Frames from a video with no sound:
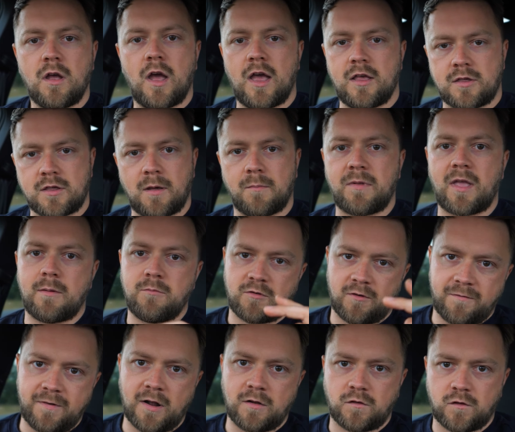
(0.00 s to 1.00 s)
It's sometimes
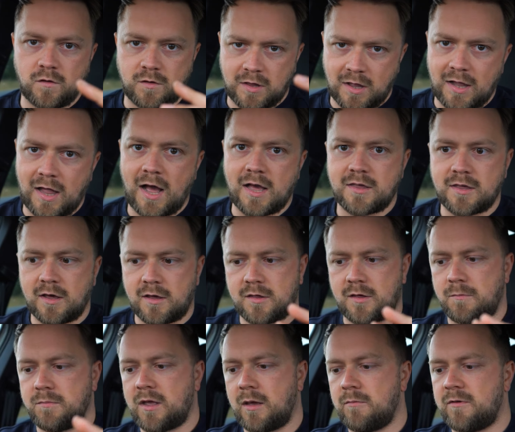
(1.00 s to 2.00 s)
referred to as classic,
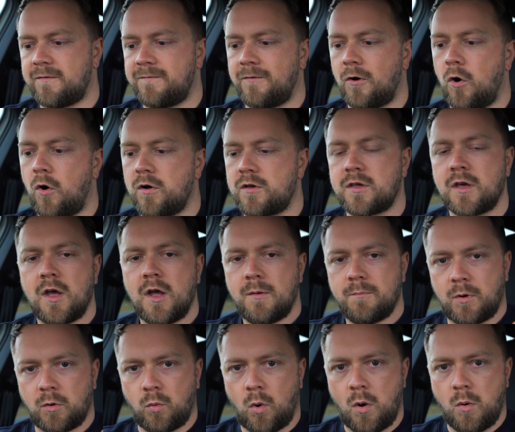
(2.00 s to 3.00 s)
sometimes Fox,
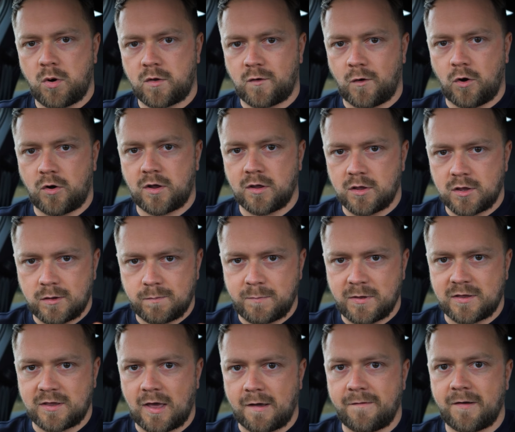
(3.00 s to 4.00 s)
but what we're talking
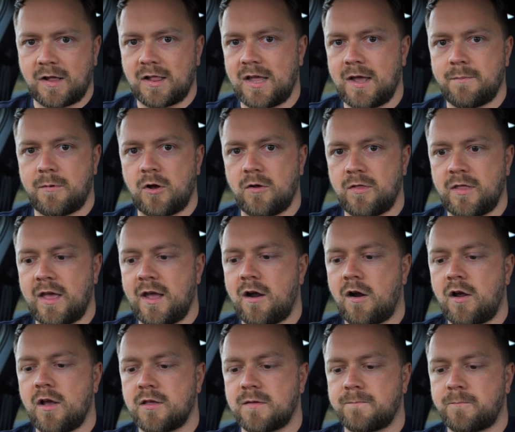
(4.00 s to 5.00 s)
specifically about
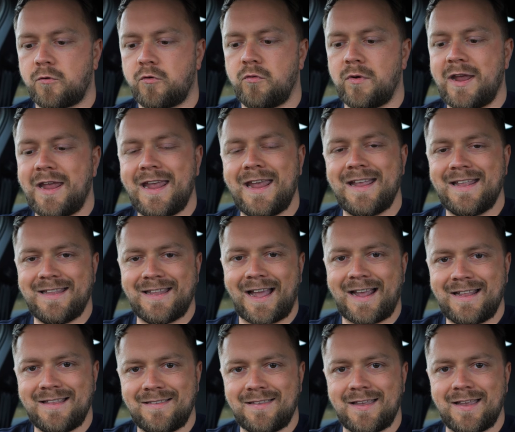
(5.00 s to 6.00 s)
there is
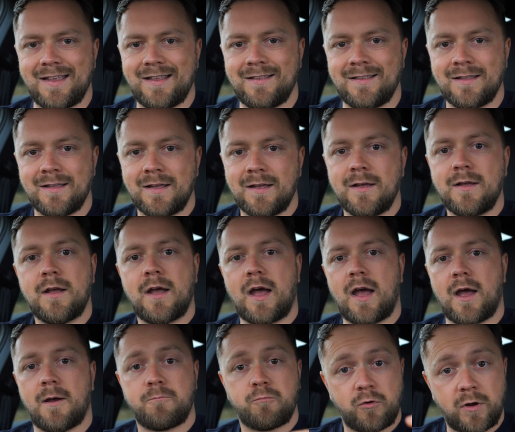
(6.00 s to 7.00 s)

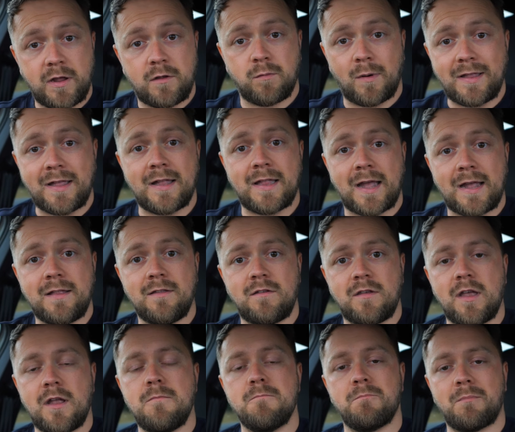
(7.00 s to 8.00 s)

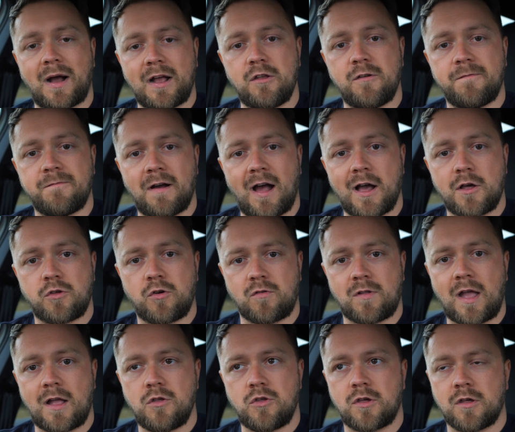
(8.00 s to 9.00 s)
pre-2019
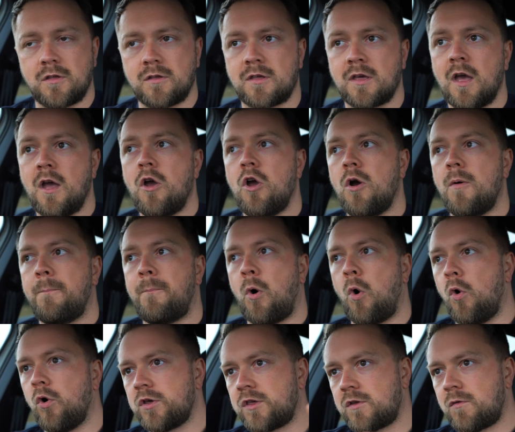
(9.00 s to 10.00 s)
manufactured engines.
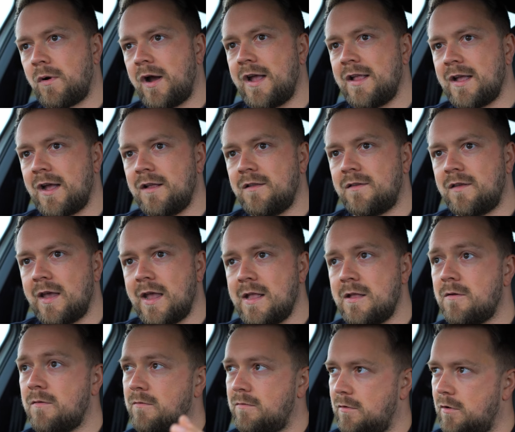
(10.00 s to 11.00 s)

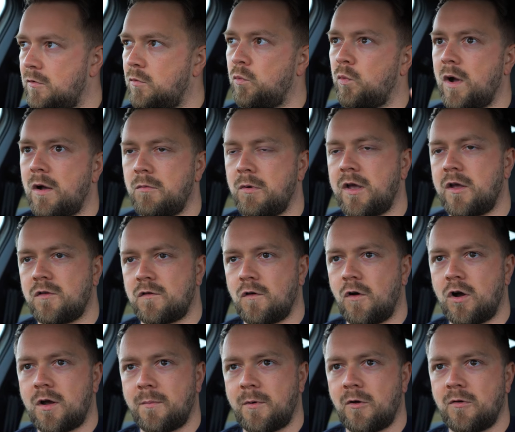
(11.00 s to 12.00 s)
Post-2019, well, we could
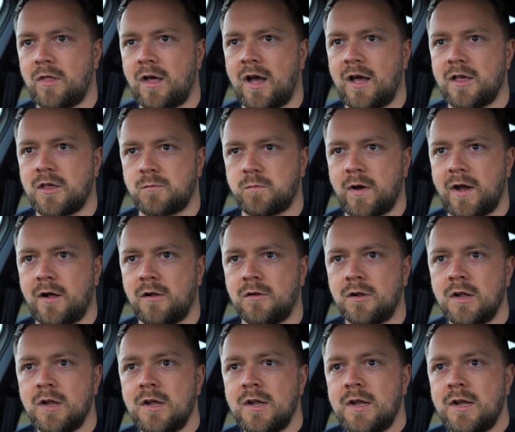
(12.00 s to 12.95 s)
talk about that as well.